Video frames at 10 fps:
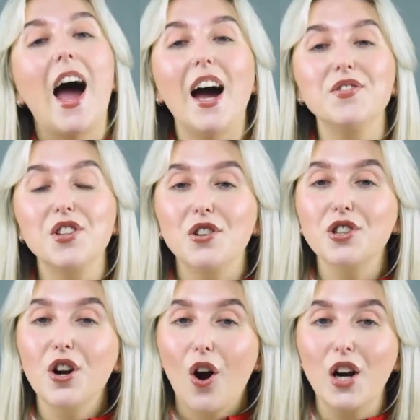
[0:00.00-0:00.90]
After all
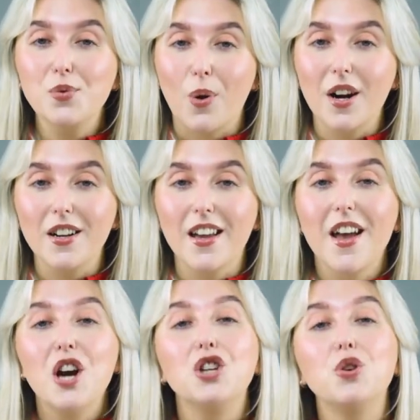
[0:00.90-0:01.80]
your hard work,
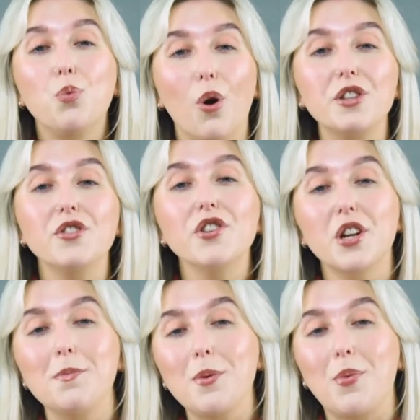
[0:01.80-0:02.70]
you'll want your
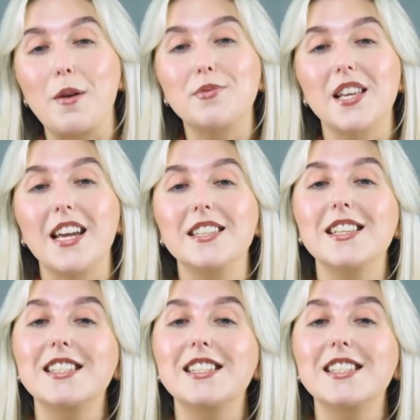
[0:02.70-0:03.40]
recruitment website